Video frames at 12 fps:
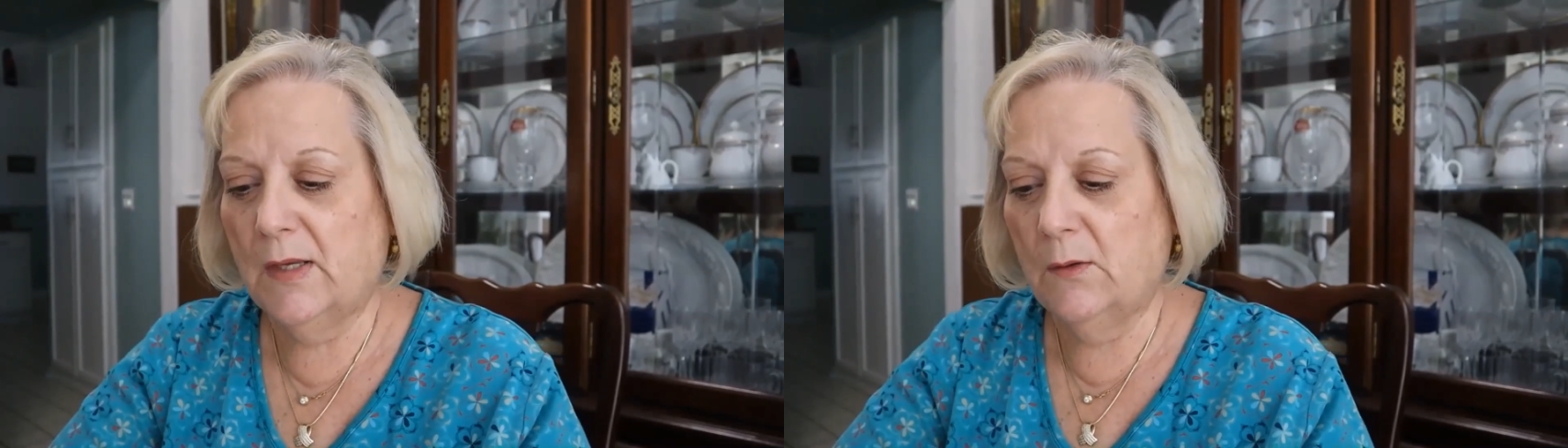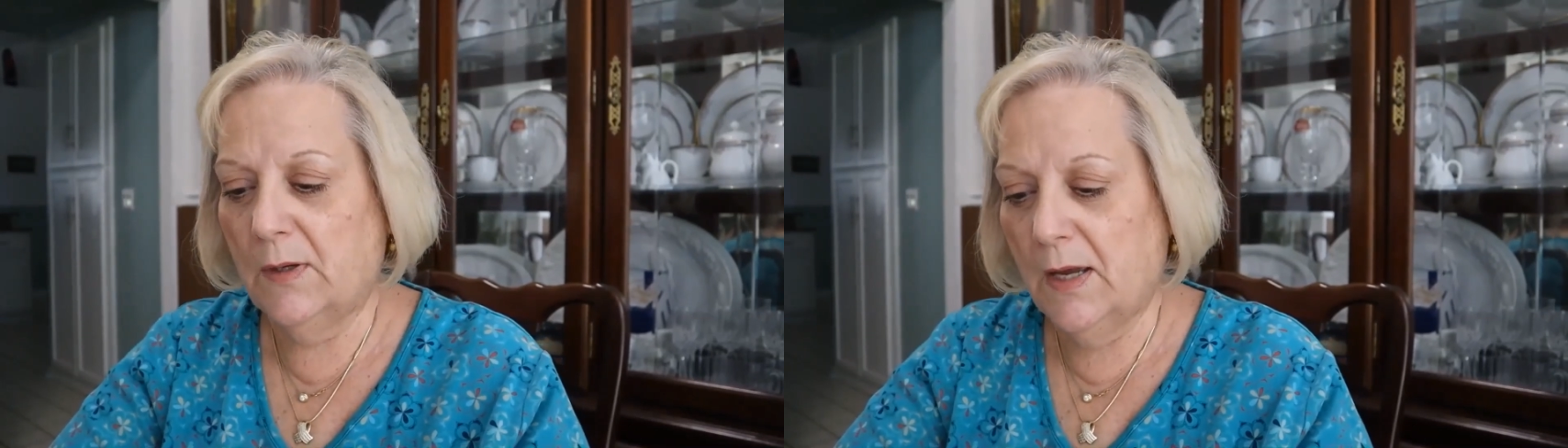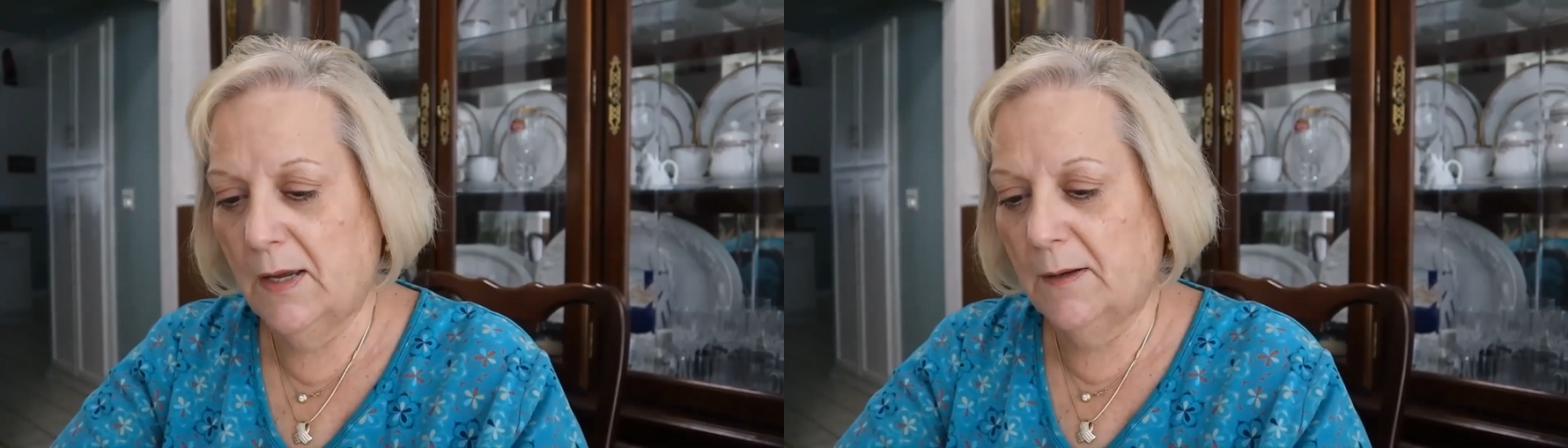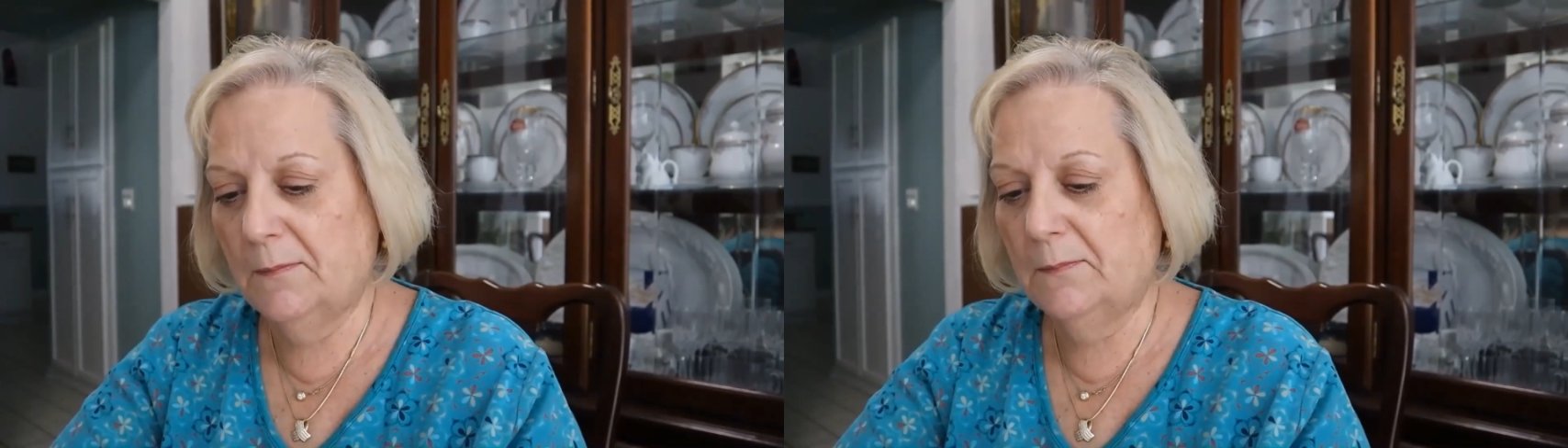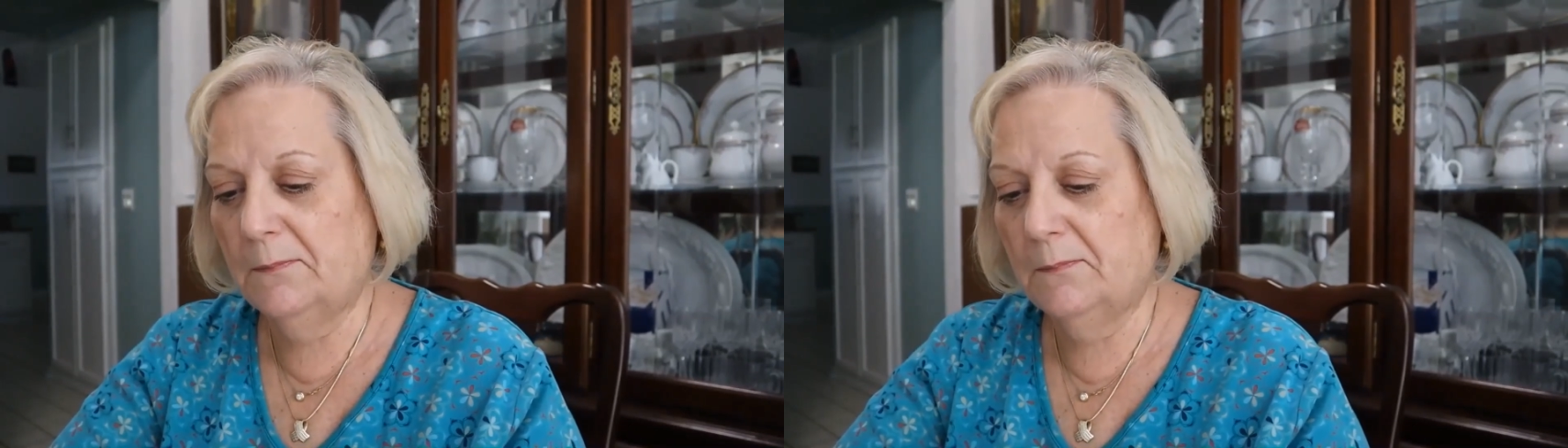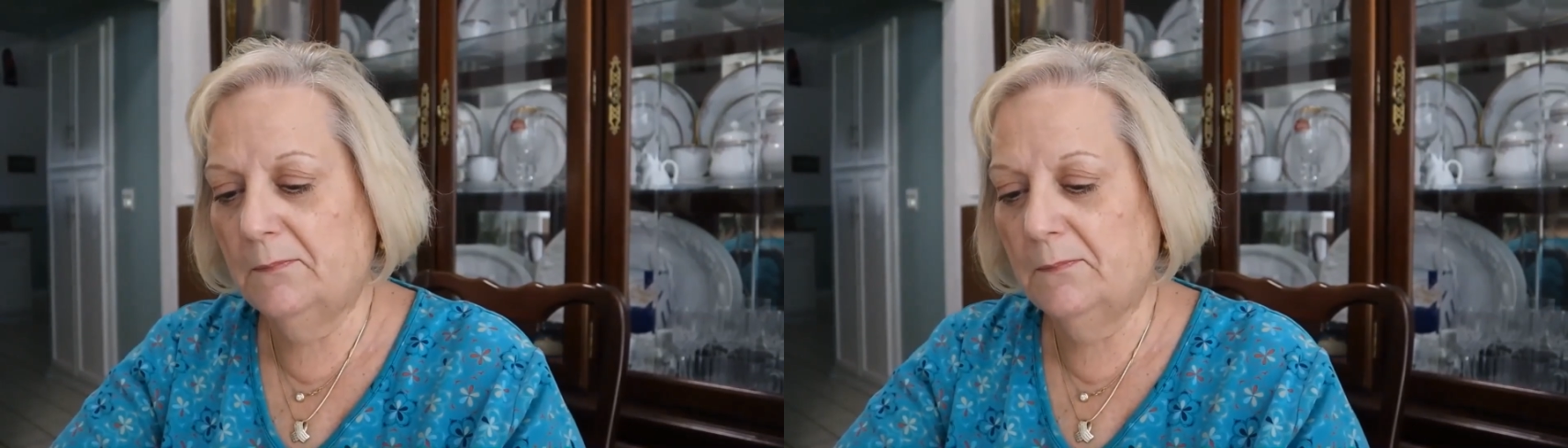Okay?